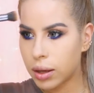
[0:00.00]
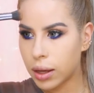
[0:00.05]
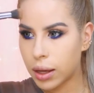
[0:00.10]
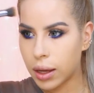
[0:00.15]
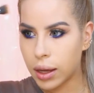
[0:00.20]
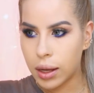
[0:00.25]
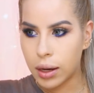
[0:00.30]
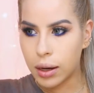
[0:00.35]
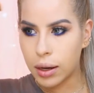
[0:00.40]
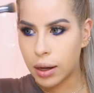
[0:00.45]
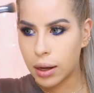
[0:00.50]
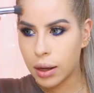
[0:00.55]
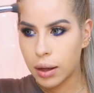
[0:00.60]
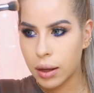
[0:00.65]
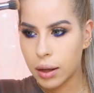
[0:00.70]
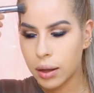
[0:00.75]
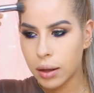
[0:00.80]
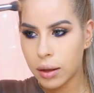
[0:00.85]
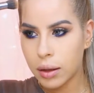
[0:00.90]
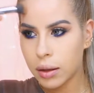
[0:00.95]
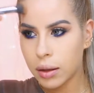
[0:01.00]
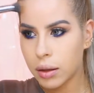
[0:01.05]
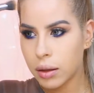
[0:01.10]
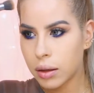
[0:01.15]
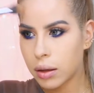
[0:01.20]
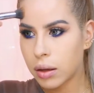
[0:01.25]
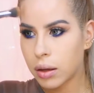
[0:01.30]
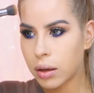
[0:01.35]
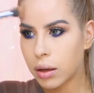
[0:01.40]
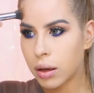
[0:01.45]
and
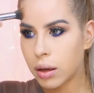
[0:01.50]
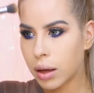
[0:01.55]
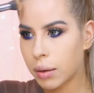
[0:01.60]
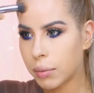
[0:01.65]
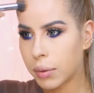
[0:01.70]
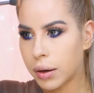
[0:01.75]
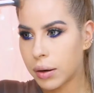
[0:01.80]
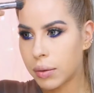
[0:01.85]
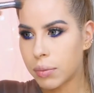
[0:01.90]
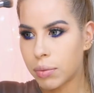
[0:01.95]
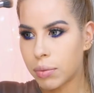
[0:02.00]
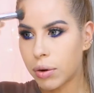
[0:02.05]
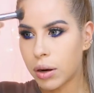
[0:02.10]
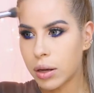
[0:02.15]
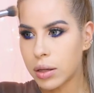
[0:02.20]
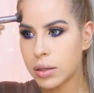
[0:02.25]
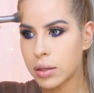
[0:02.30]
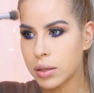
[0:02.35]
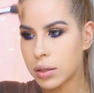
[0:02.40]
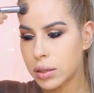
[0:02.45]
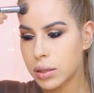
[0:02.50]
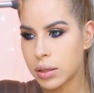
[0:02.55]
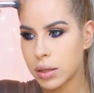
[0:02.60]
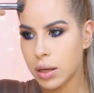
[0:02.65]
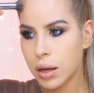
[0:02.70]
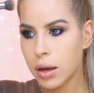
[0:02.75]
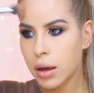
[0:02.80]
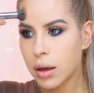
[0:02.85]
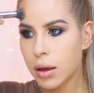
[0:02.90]
I'm going to bronze